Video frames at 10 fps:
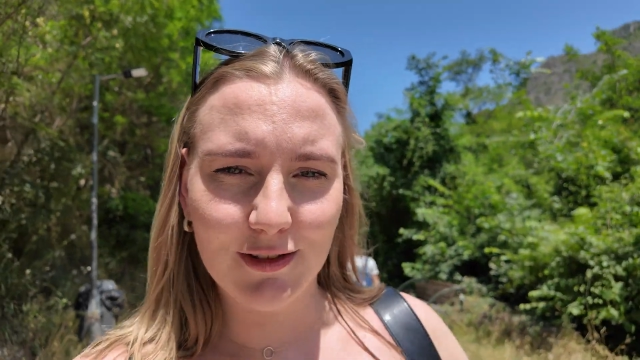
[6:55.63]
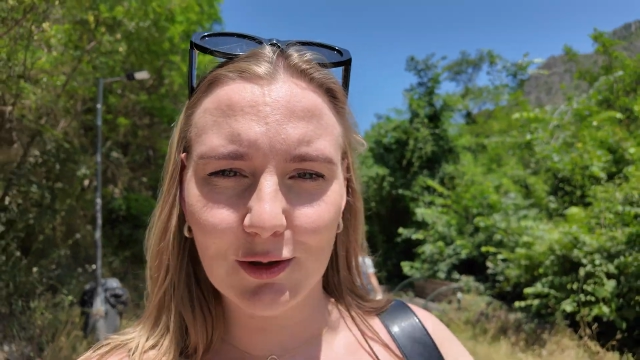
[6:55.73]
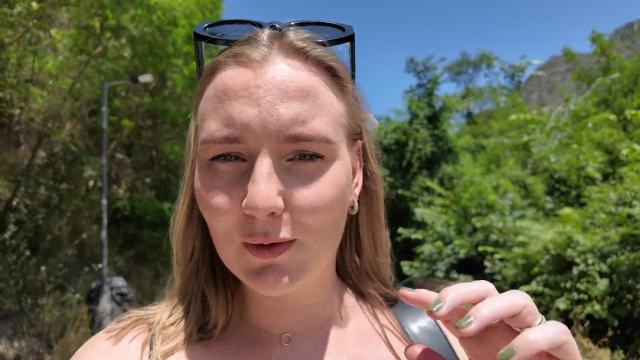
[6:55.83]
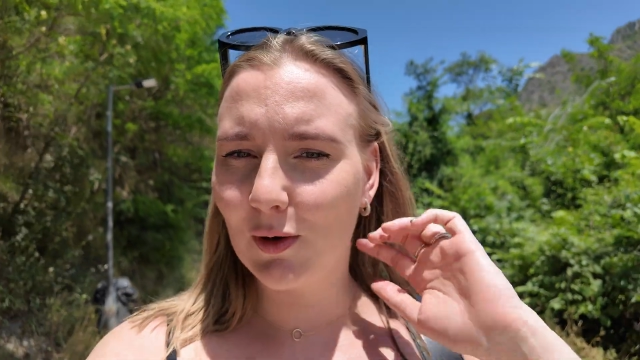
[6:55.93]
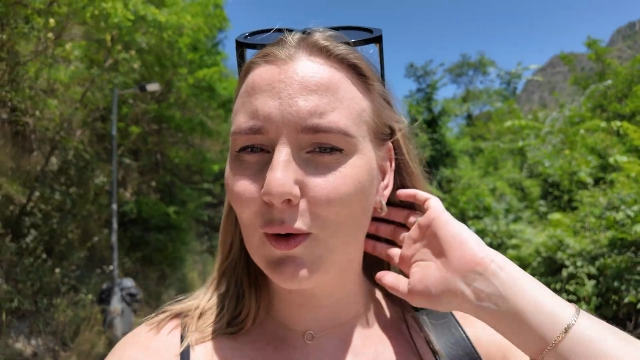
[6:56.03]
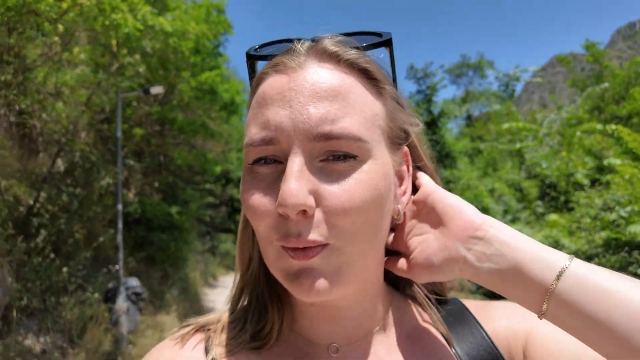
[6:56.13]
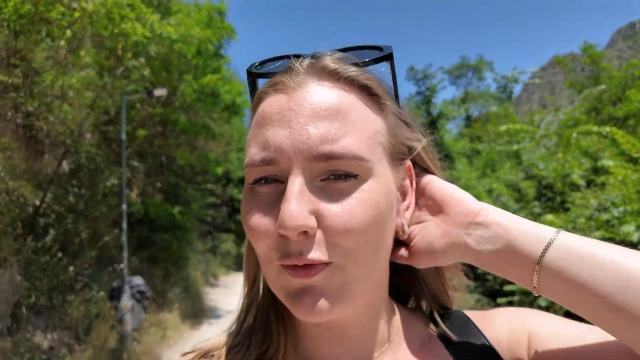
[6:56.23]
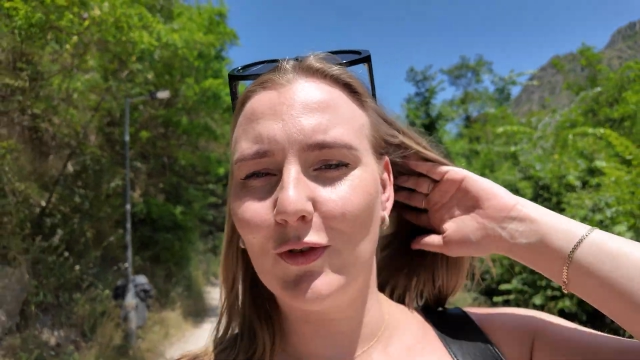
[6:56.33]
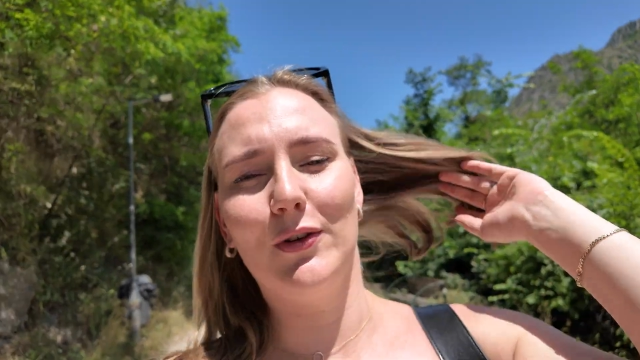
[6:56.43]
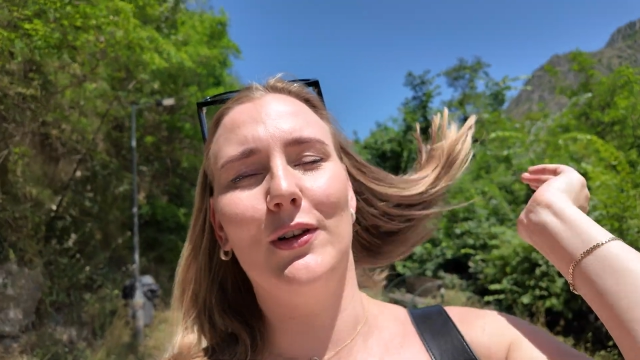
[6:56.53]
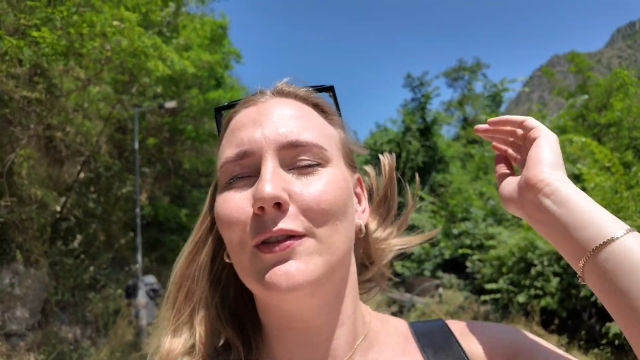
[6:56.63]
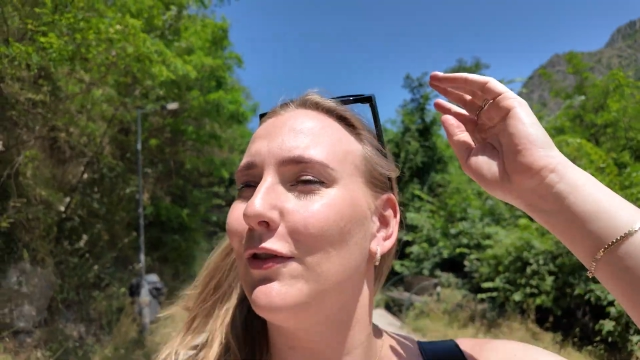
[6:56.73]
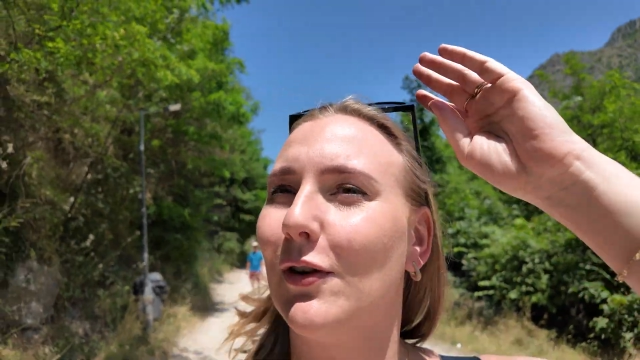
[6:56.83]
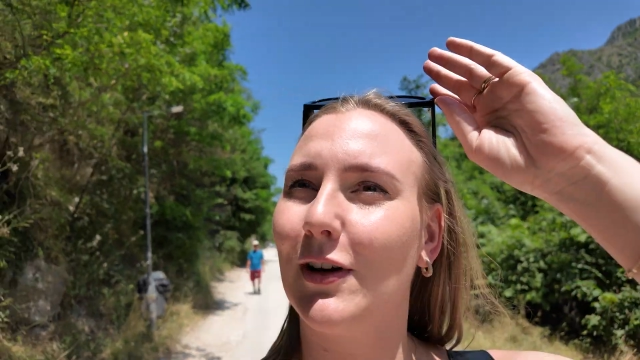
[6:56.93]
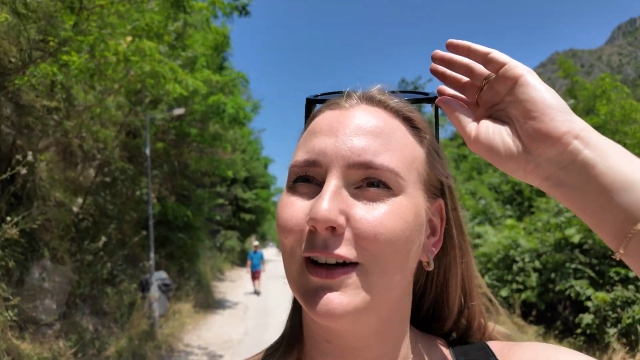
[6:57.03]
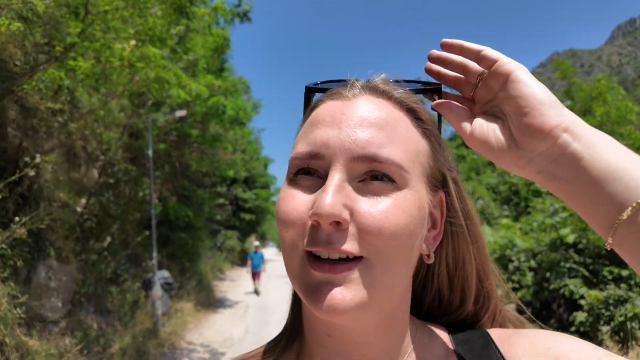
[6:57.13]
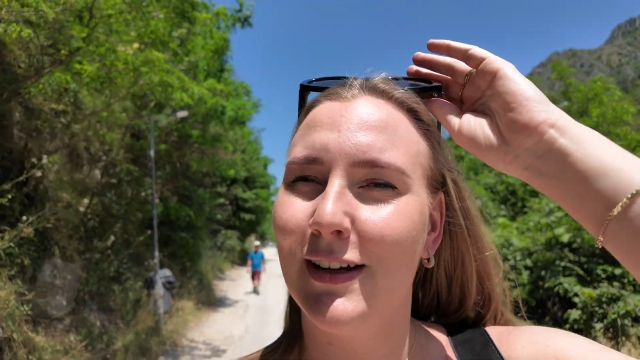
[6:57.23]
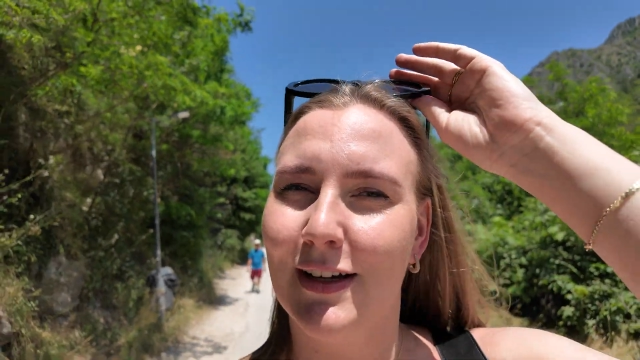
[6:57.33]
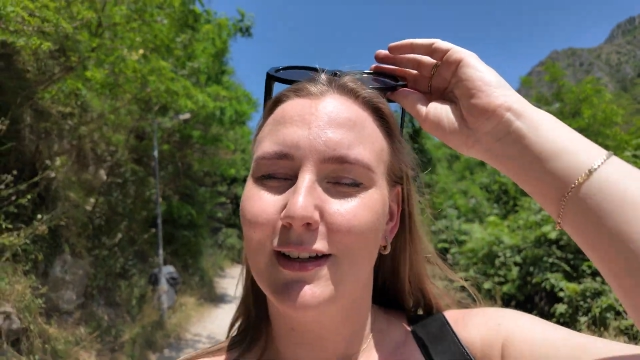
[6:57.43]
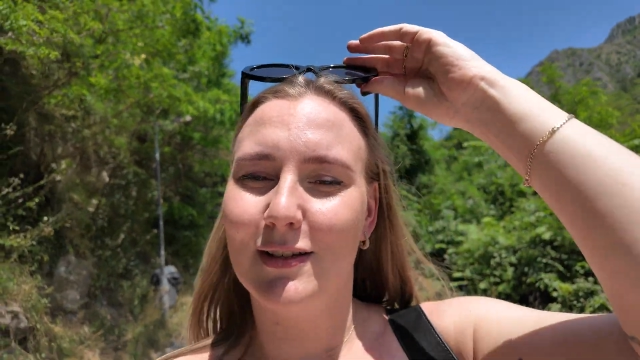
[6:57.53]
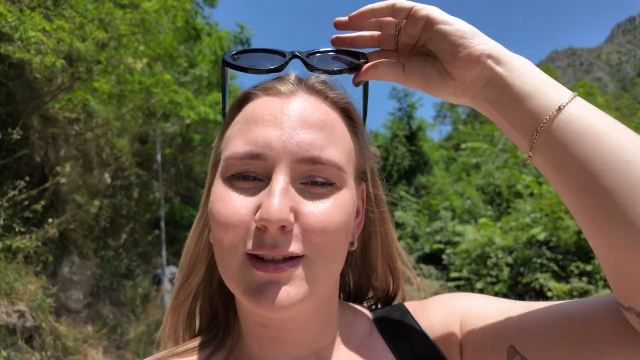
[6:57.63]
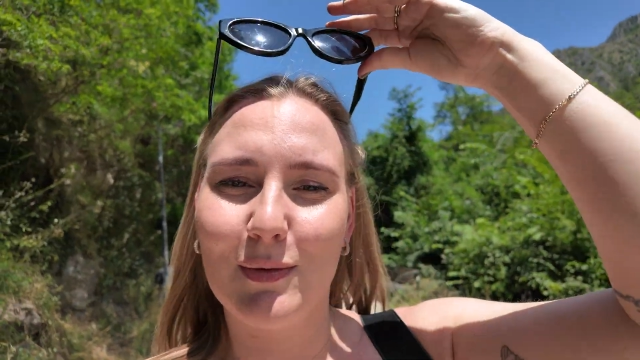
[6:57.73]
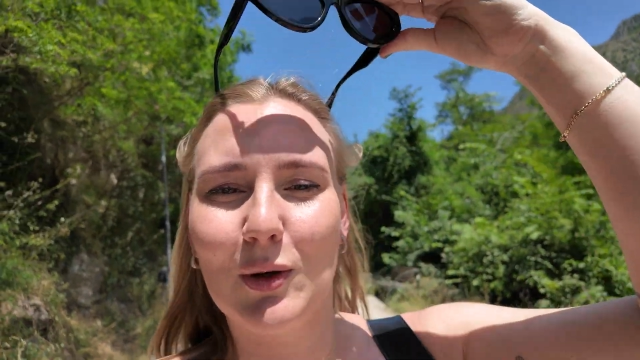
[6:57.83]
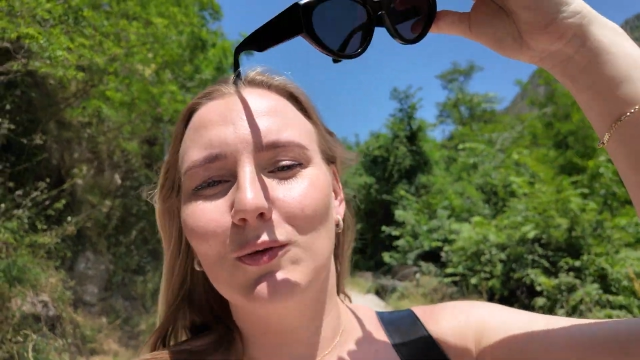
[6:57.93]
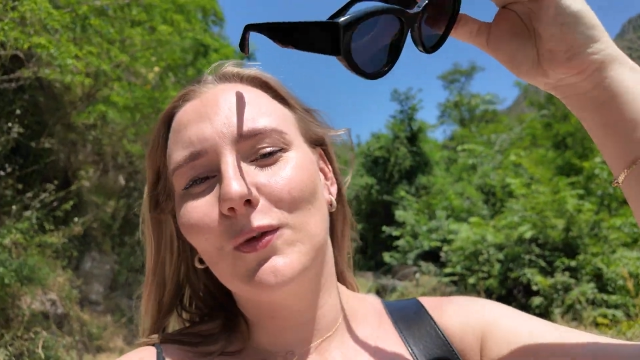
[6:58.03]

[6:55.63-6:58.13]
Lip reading: so we're hopeful for some good